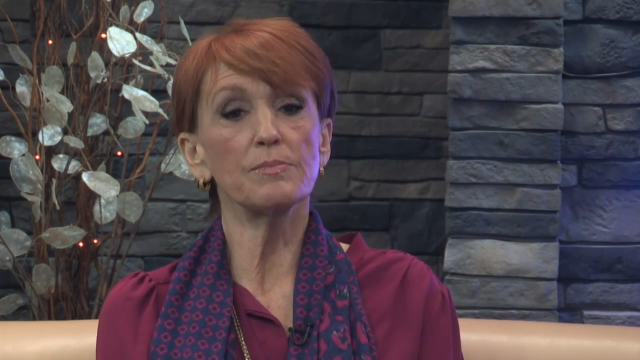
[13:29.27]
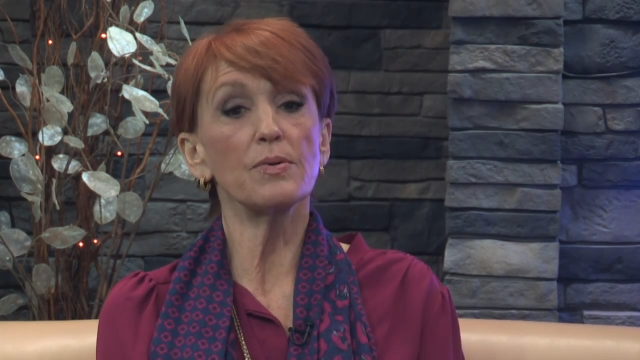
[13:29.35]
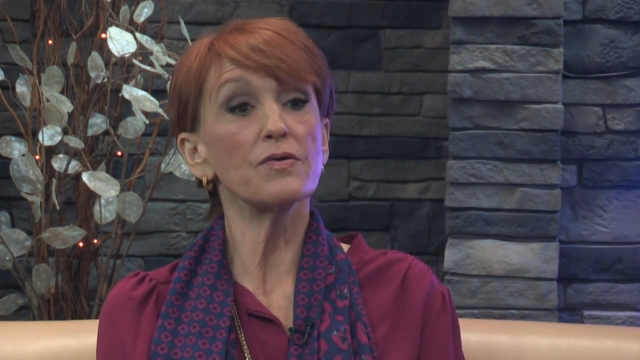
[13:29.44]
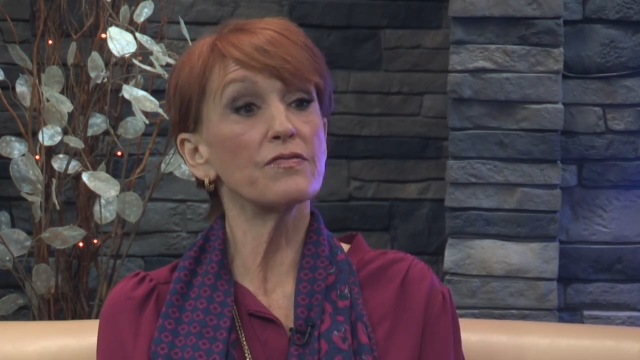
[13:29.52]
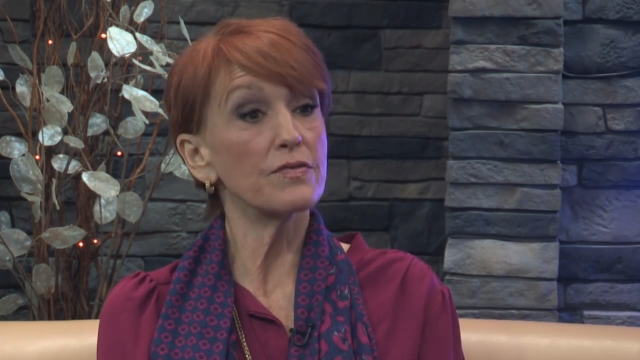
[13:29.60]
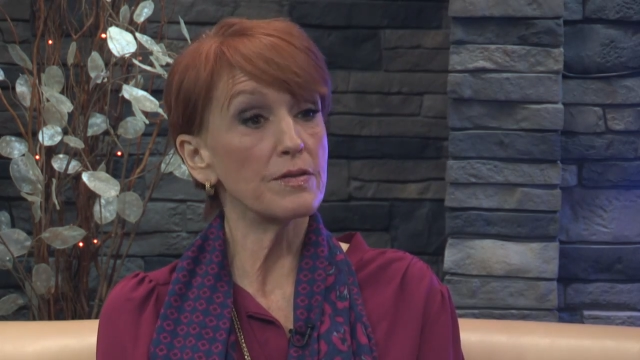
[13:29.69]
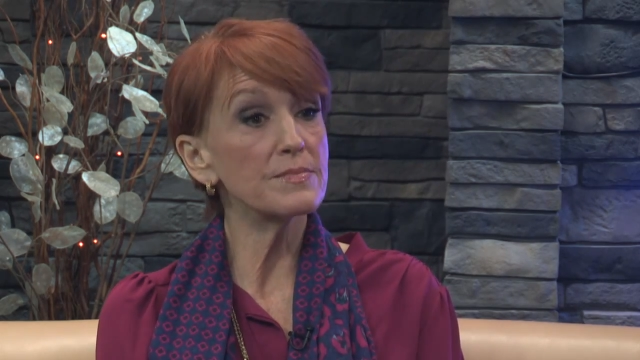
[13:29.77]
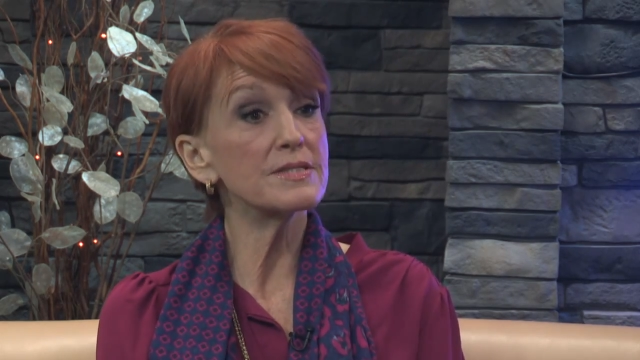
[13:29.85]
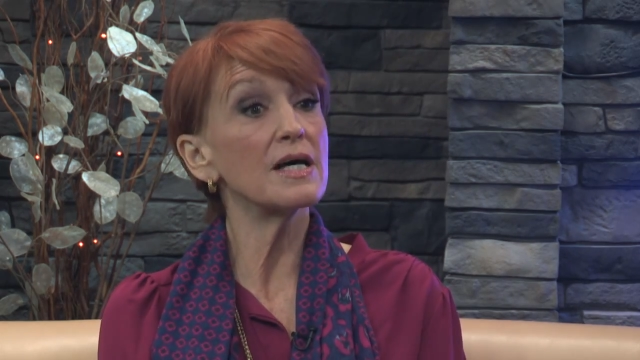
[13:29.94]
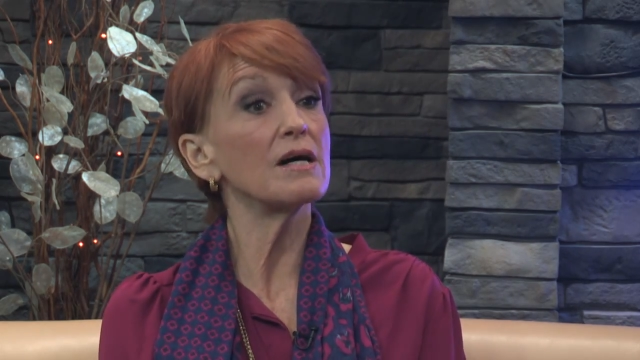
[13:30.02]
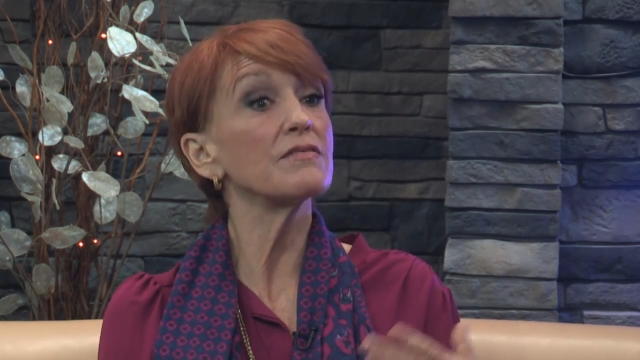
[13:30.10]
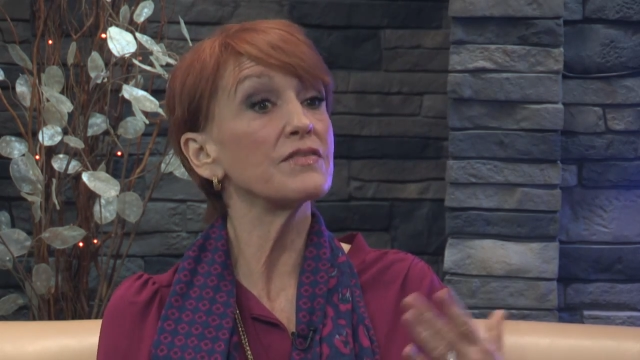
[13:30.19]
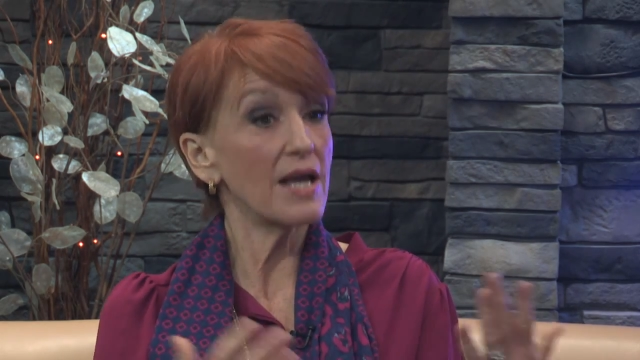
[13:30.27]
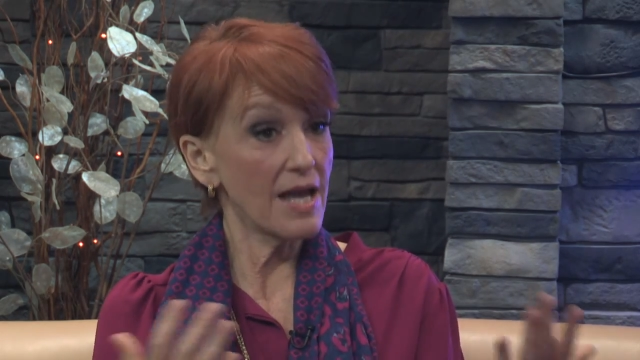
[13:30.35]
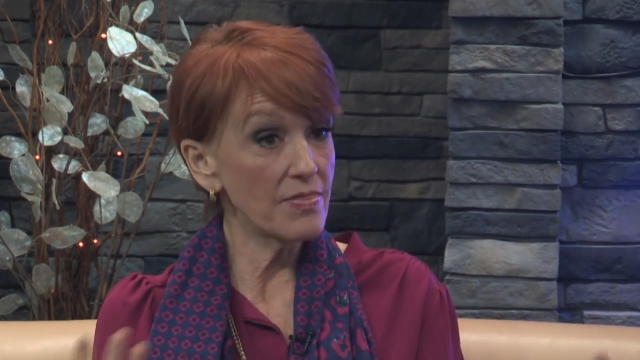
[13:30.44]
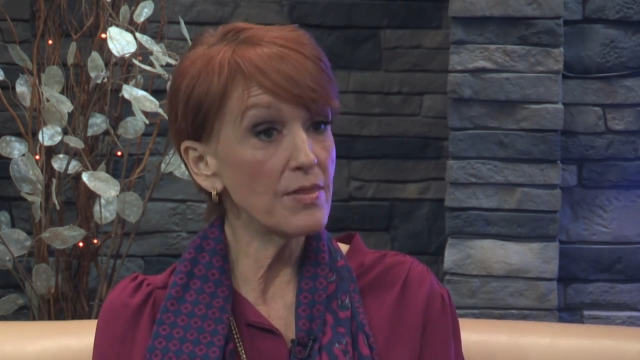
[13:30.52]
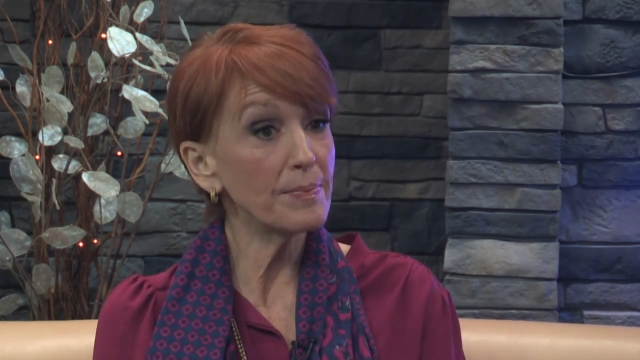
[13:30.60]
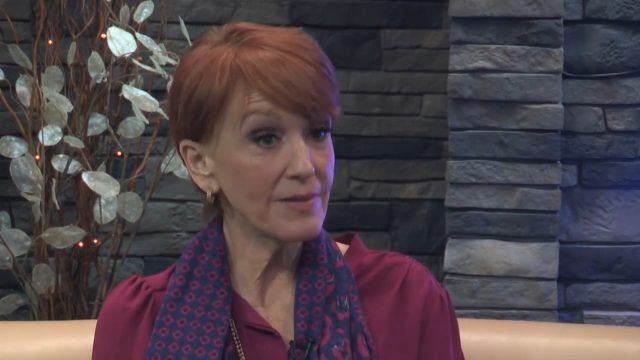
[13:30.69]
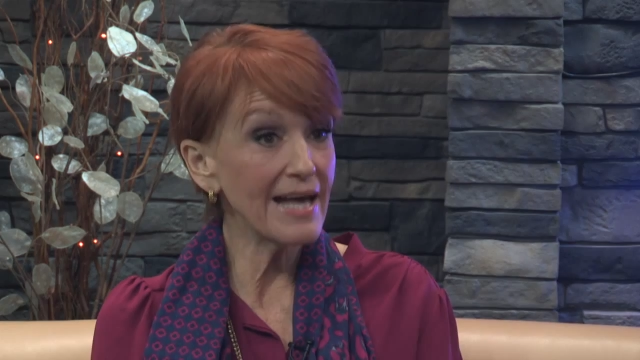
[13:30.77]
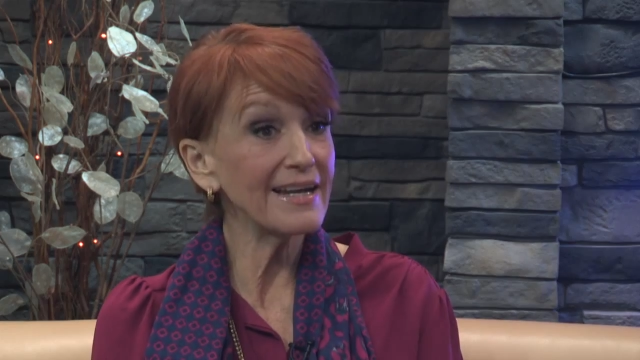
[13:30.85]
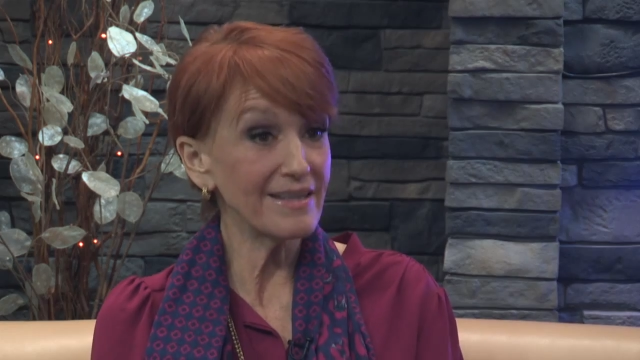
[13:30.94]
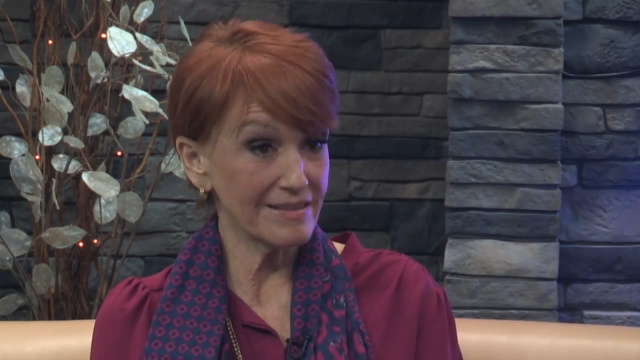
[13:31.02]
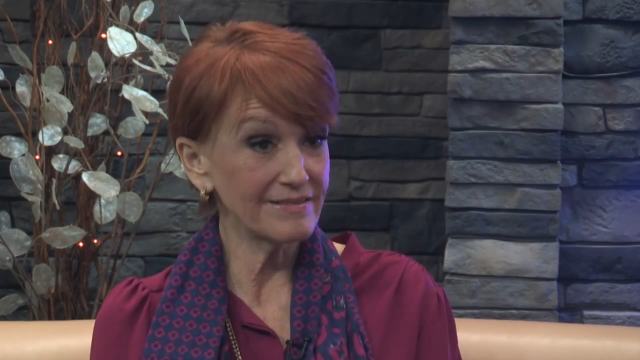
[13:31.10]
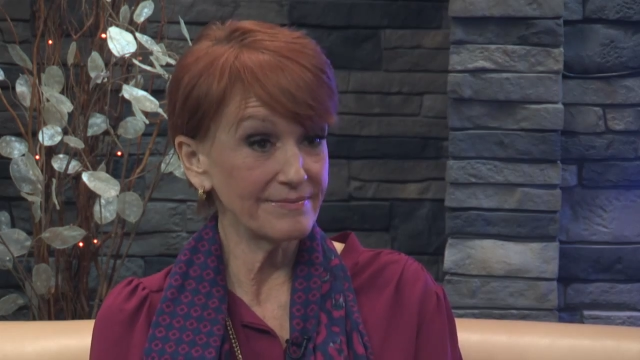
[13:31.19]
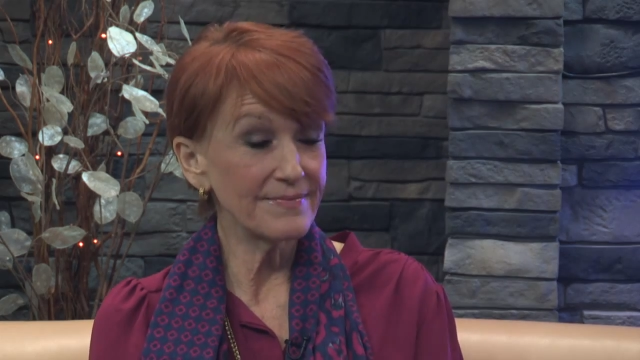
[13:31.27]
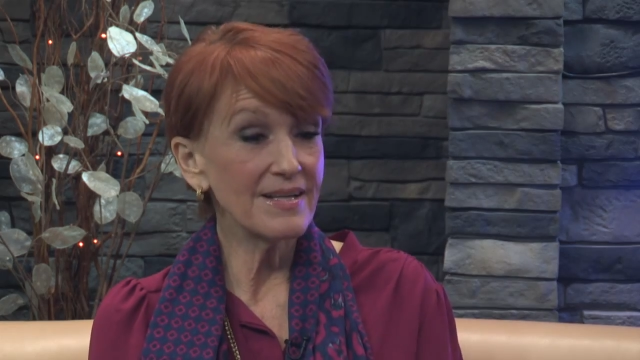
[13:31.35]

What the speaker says: both for themselves and the planet.